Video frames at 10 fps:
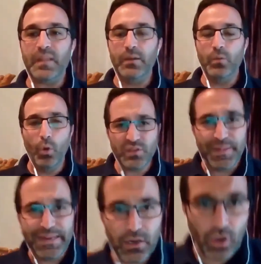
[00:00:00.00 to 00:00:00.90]
what's
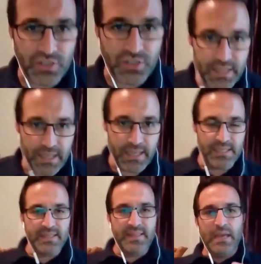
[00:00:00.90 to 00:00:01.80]
being lost
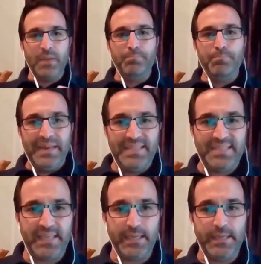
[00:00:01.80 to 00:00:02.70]
is the
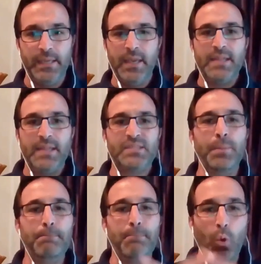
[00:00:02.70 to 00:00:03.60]
ability to
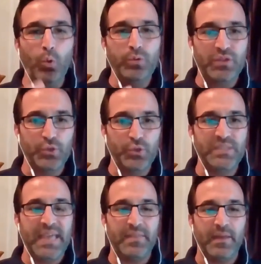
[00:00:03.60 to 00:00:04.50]
mold the two
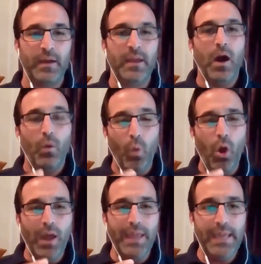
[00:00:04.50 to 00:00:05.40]
together.
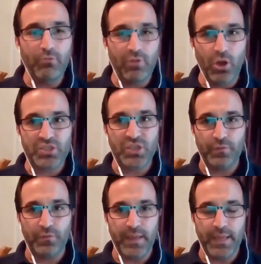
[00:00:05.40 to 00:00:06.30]
What I hear a lot
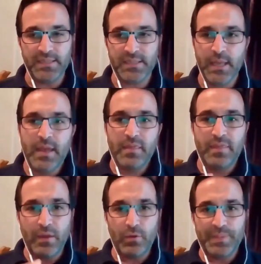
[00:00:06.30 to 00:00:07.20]
of is
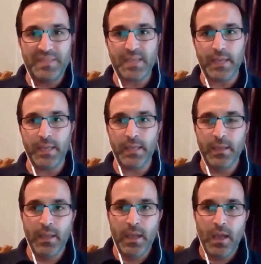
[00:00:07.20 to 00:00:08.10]
therapists saying,
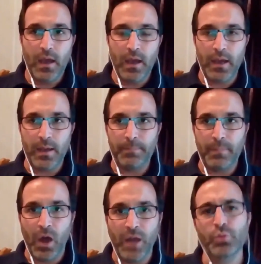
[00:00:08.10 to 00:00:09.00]

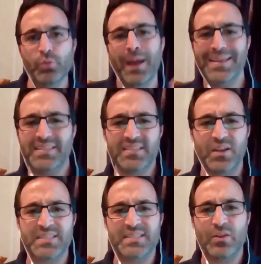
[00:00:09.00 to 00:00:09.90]
um, I do my
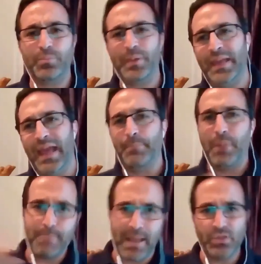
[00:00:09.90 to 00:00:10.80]
exercise therapy and
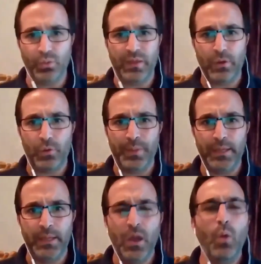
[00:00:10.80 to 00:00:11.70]
my manual
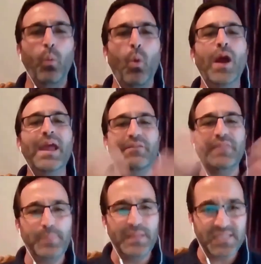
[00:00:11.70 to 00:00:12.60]
therapy. Why have
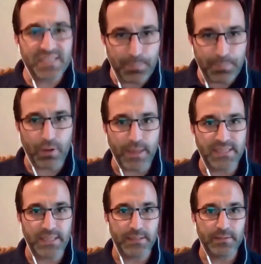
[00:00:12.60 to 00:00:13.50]
they been
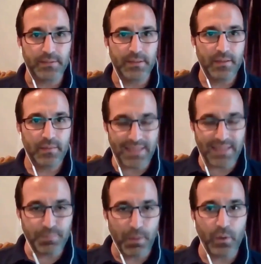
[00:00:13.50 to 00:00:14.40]
separated?
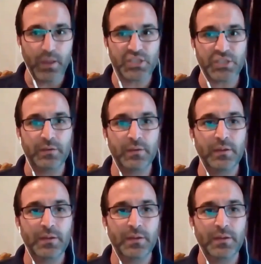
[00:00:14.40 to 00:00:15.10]
That's my question.